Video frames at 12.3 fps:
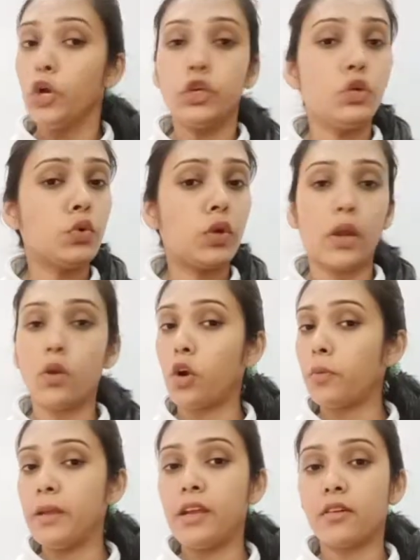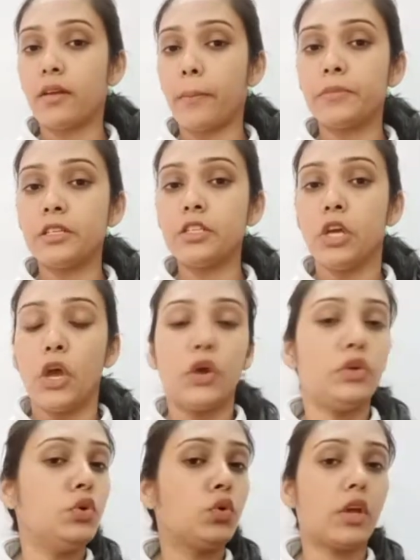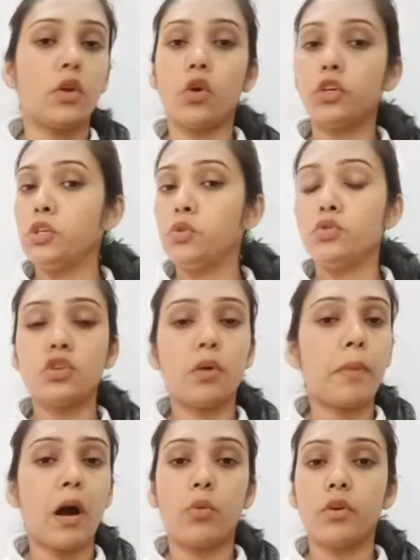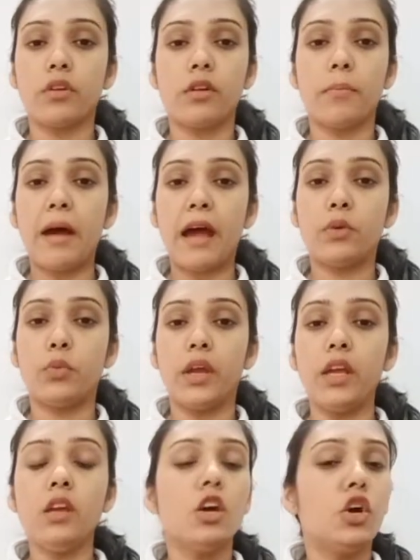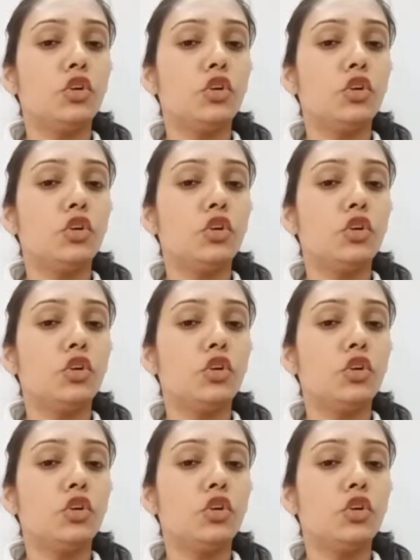You cannot be corrupted. You cannot use your power in a bad way.